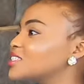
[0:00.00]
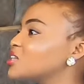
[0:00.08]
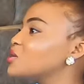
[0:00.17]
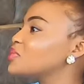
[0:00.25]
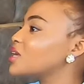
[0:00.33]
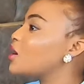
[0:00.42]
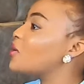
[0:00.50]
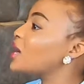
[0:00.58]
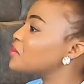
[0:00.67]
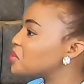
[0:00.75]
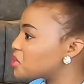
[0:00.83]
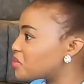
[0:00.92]
you about how
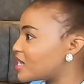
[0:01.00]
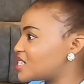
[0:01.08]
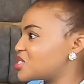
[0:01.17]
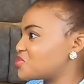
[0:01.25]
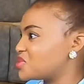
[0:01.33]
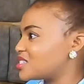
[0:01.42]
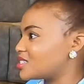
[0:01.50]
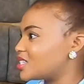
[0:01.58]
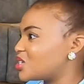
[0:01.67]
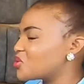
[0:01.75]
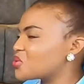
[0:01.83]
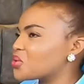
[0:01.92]
I met my husband,
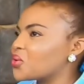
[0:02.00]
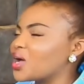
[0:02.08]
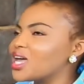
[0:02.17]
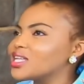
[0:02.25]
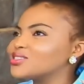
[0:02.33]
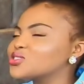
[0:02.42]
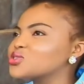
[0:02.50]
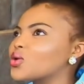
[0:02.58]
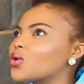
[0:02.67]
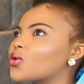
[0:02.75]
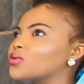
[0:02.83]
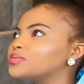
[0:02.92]
and so